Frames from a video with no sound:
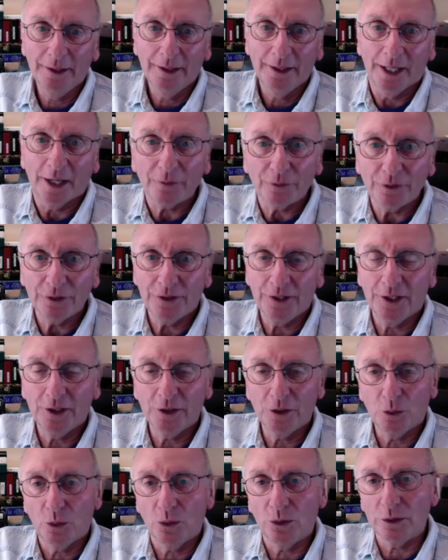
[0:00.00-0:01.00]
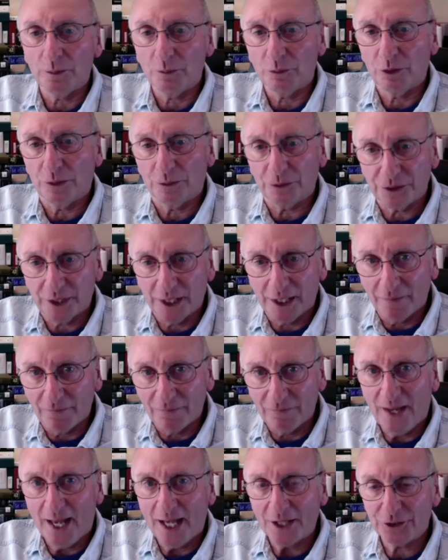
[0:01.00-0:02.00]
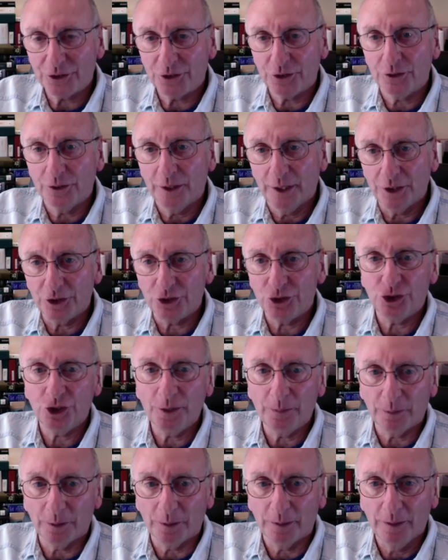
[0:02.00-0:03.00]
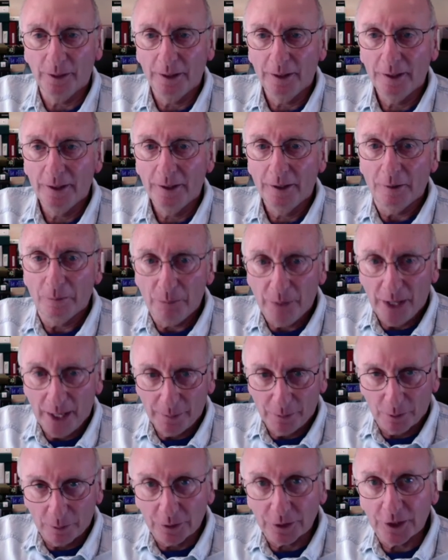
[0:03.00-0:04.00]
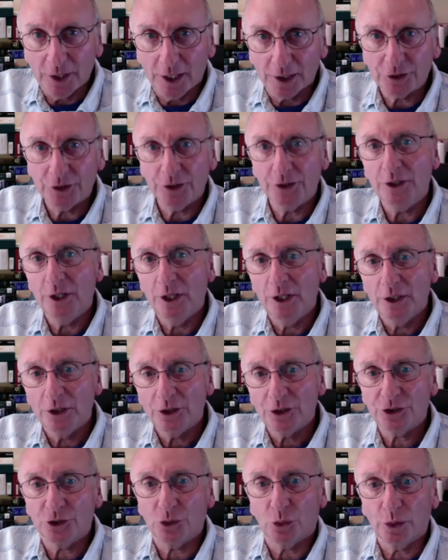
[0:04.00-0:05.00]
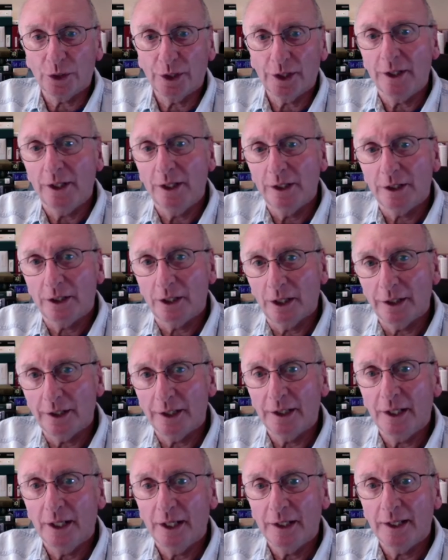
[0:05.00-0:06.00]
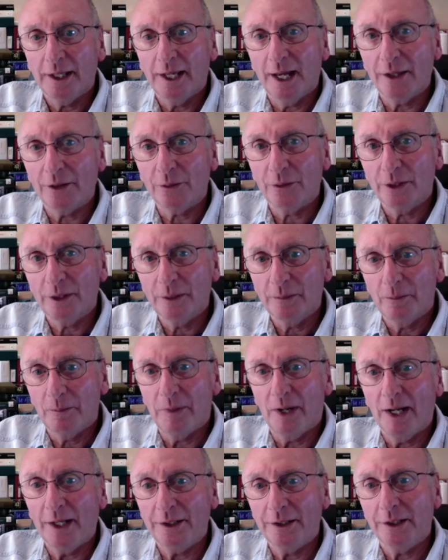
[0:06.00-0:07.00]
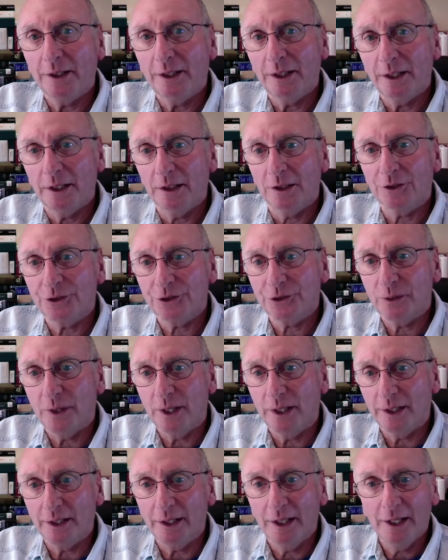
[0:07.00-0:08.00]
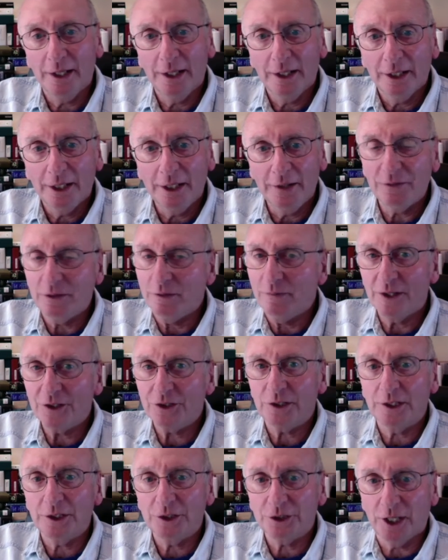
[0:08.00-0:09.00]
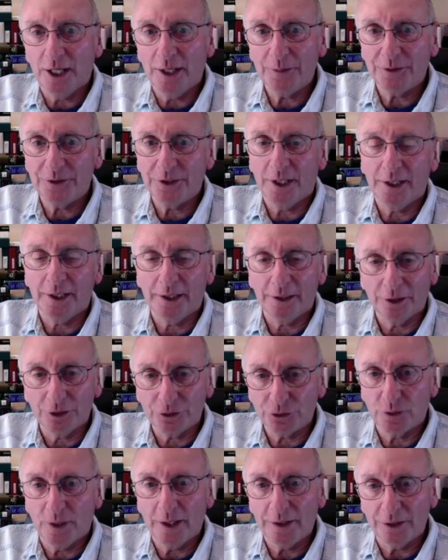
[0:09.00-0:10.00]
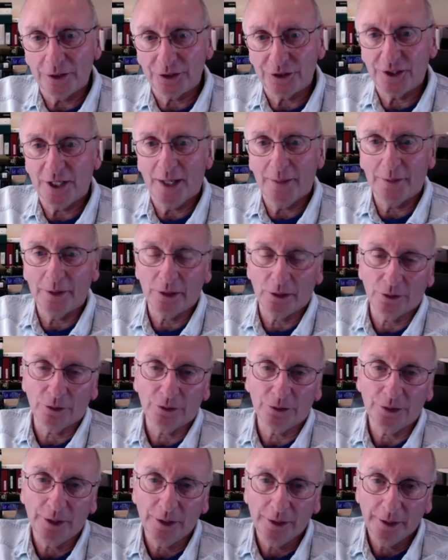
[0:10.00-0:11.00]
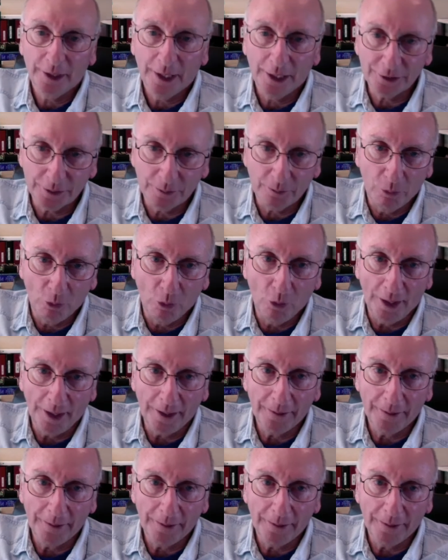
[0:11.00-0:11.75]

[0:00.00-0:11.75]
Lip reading: Everything in the world of print was getting faster and cheaper. Paper production, sorting, cutting, gathering, binding, illustrating, even eventually typesetting, the trade that Sam had learned as a boy.